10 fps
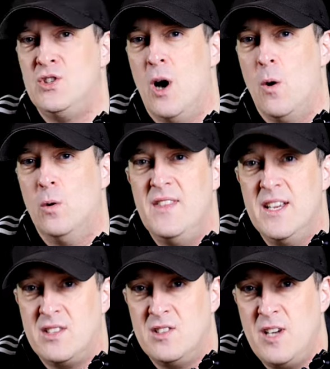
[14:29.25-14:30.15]
So
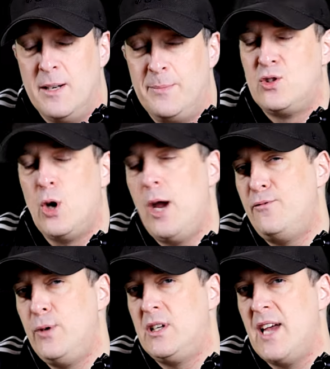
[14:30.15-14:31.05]
this is it. So
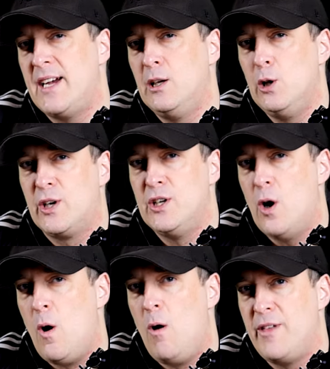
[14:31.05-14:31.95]
if we take a look at
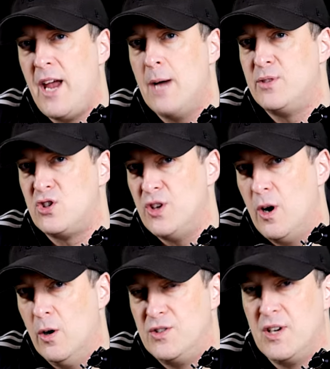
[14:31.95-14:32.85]
all the
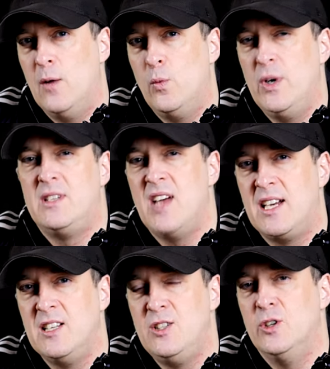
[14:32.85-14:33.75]
episodes and we
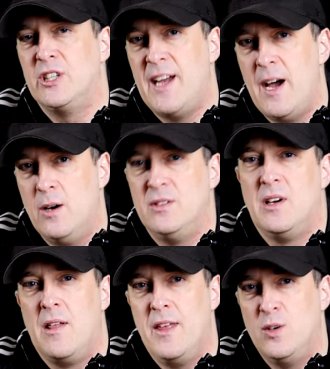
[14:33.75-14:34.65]
take into account
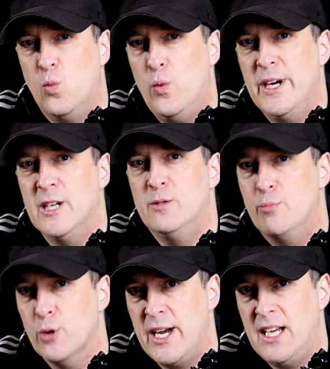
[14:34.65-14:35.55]
that weird
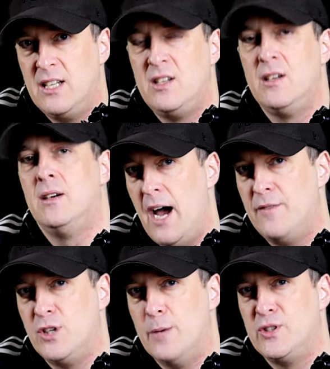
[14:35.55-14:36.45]
break
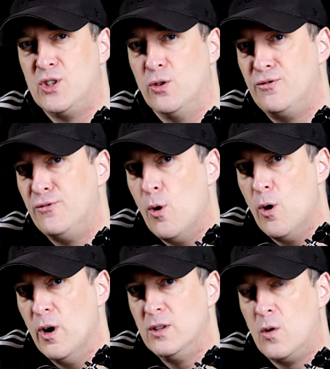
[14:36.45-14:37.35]
after episode
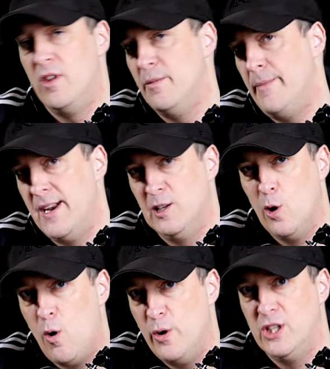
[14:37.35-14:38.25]
4, where the
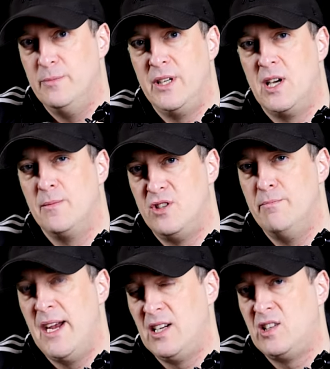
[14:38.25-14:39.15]
Mandalorian becomes the
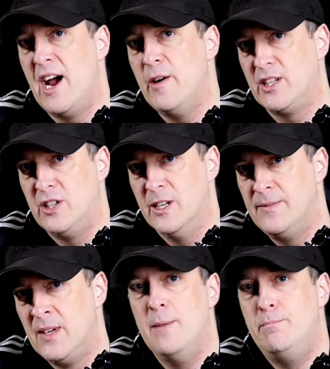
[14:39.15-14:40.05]
main
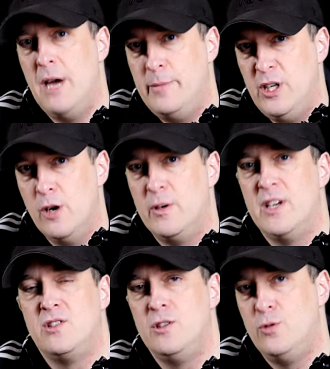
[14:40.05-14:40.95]
character and Baby Yoda
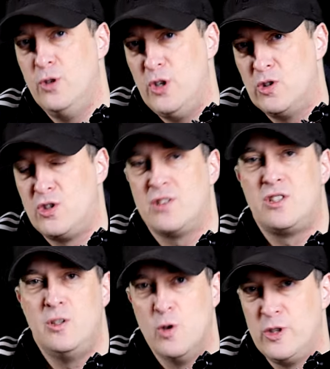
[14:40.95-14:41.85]
is introduced just
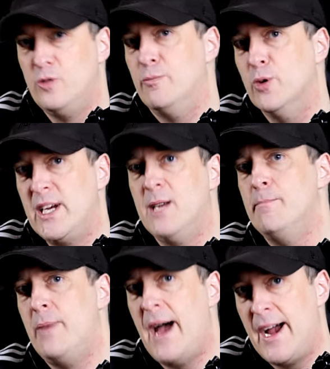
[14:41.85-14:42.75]
in order to bring him
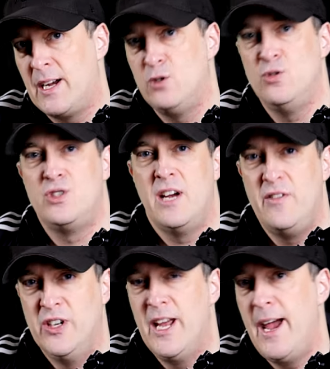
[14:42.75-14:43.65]
back and to save
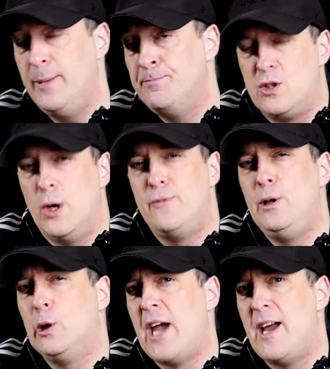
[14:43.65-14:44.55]
the day. So if we
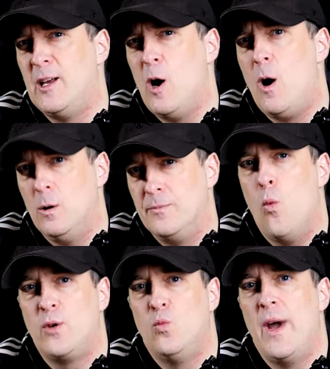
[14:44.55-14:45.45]
look at it all,
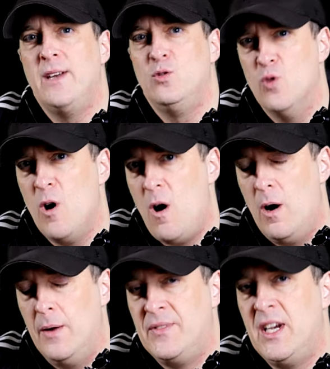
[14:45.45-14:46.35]
what went
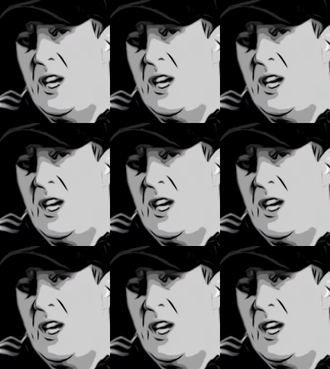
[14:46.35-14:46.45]
wrong?